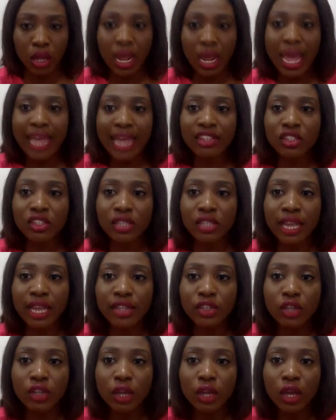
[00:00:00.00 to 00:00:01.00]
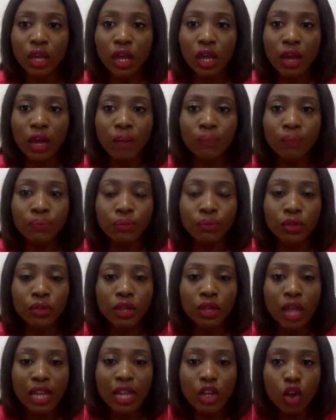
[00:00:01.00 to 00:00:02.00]
Extend
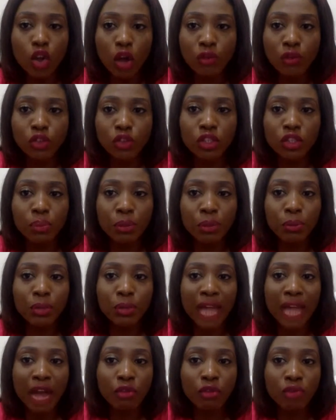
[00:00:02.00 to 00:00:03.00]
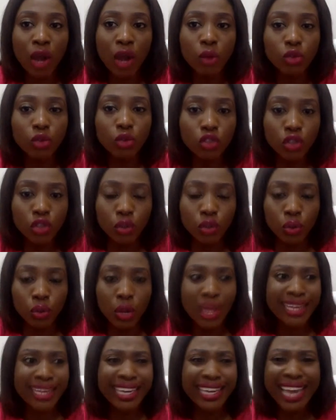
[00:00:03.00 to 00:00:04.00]
love to the people around you.
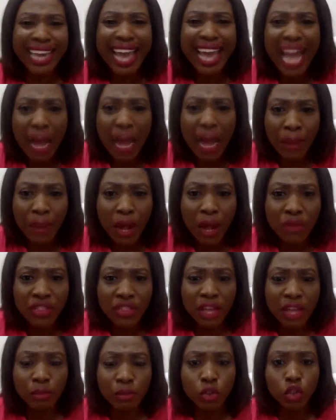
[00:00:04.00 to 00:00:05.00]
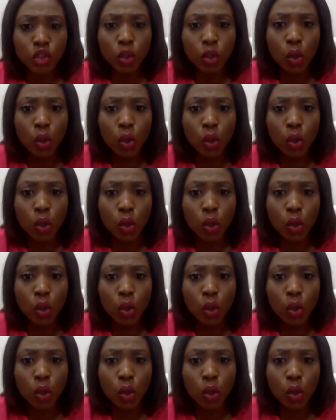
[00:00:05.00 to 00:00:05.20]
Care about them. Show